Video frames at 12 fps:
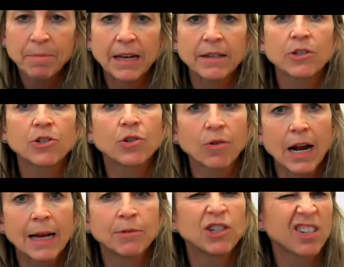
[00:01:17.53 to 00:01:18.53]
that
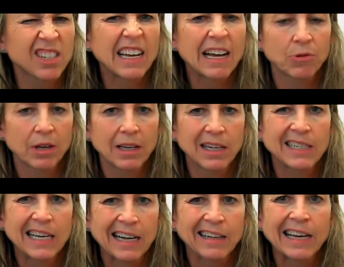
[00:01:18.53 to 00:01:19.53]
describes just
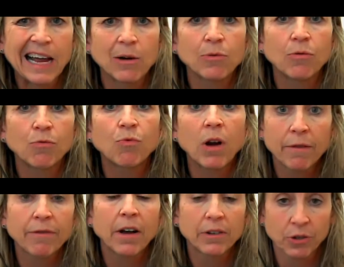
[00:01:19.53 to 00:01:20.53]
exactly how
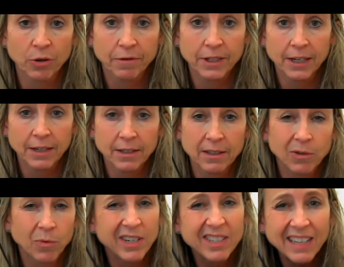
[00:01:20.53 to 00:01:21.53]
rough a surface is.
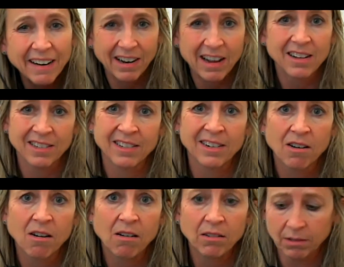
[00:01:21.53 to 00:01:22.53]
So what is that constant
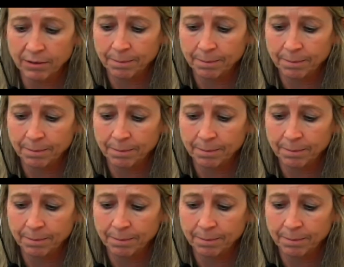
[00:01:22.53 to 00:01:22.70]
called?